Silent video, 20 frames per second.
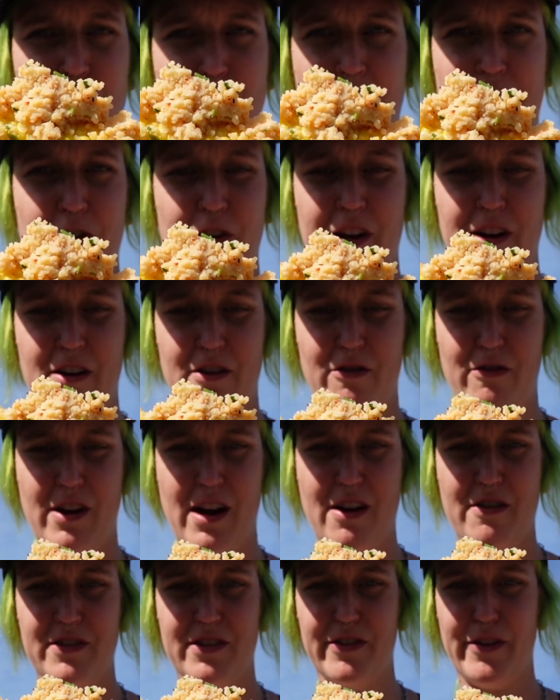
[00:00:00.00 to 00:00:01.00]
migrated
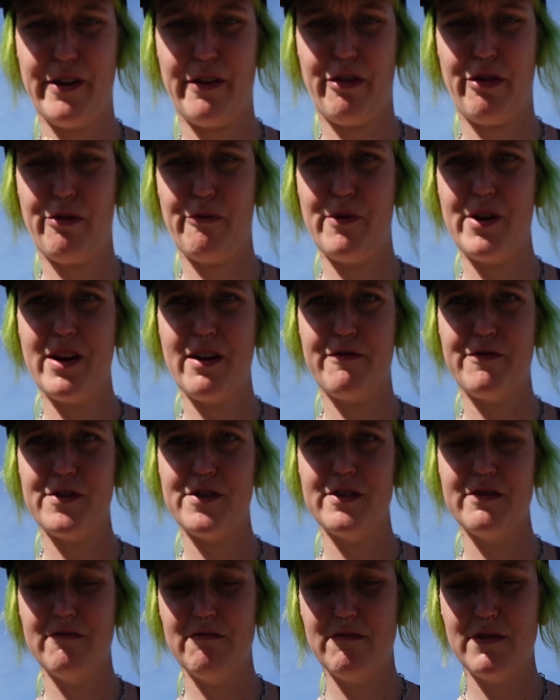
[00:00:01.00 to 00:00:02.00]
around to like 3
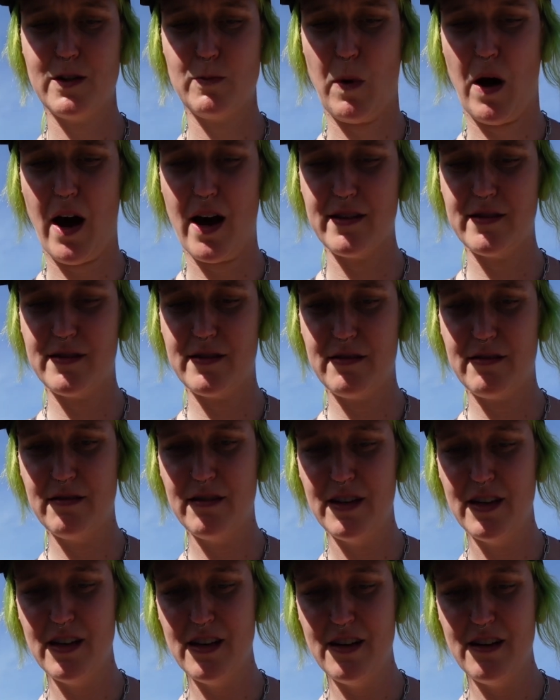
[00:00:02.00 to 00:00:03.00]
different spots
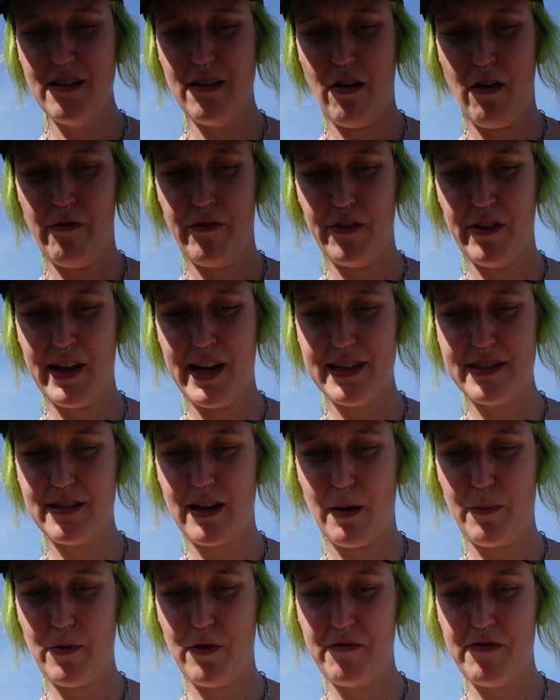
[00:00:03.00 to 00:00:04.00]
over the last
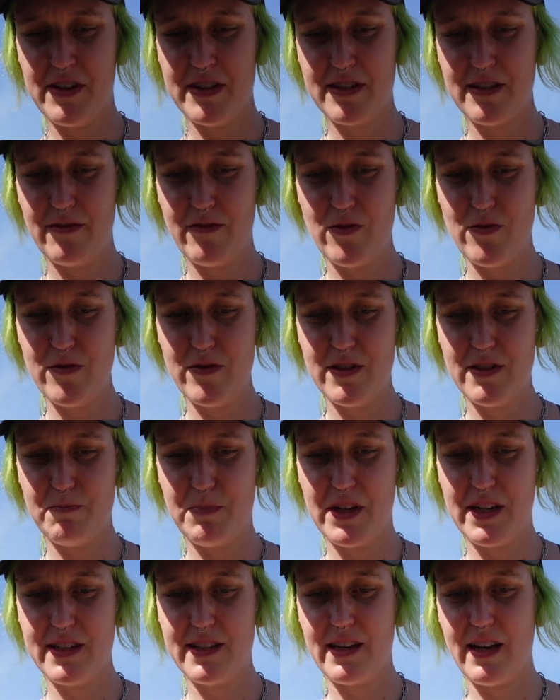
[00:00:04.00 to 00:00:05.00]
couple of festivals,
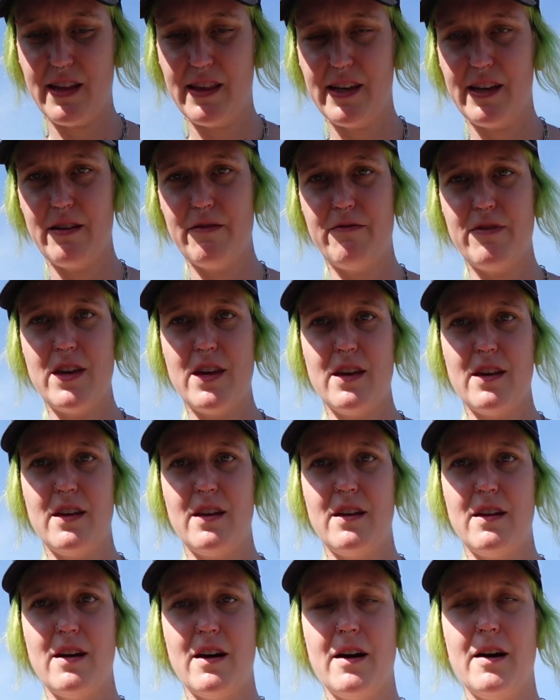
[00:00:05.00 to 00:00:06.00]
but it's got like a vegan,
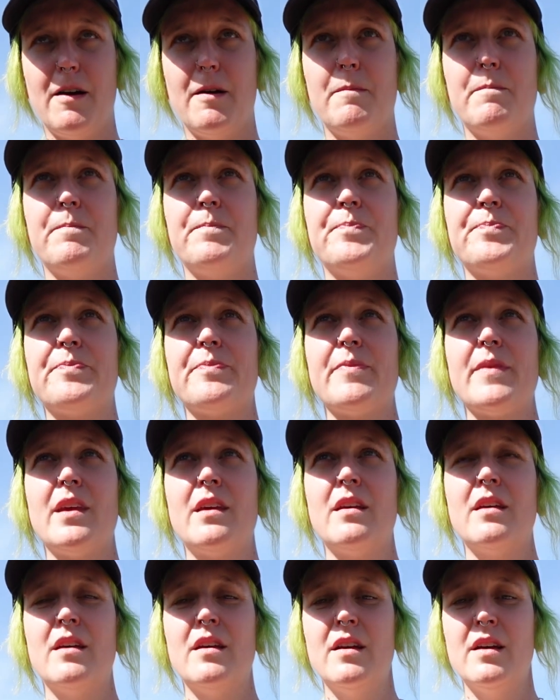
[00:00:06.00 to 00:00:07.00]

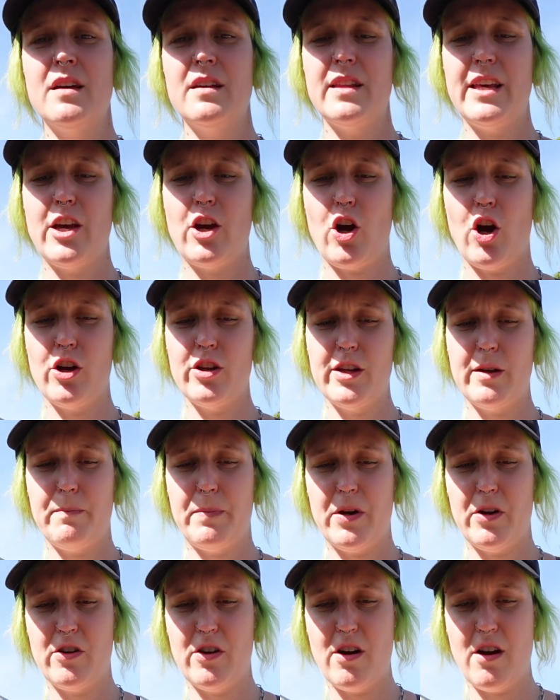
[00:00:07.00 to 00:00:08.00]
like garlic
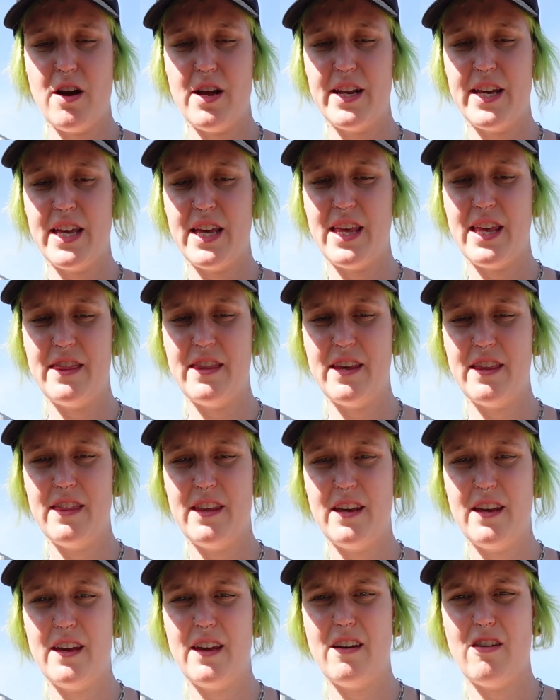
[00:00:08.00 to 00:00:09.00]
butter on it, and then
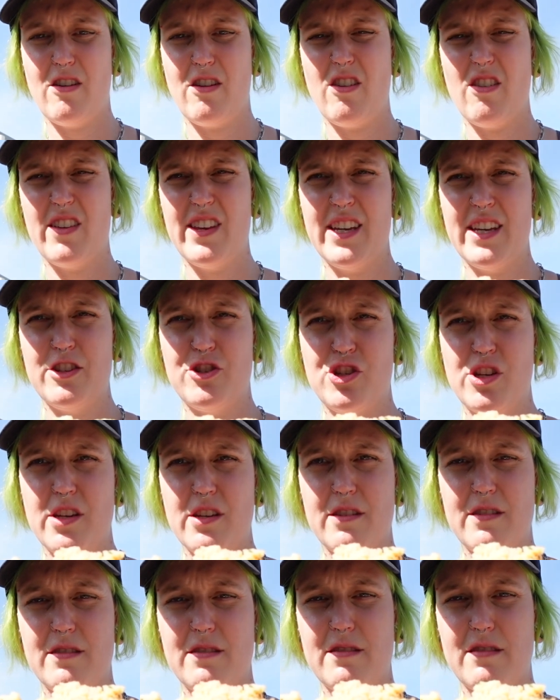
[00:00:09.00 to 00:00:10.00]
they are calling it
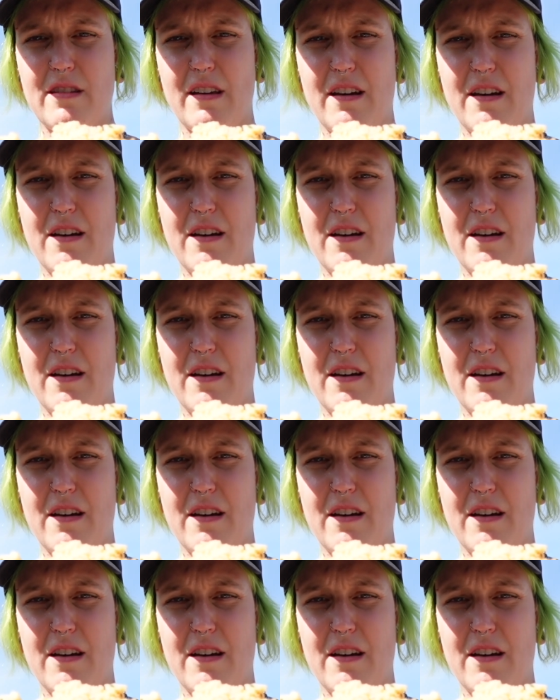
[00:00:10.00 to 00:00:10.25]
cheese.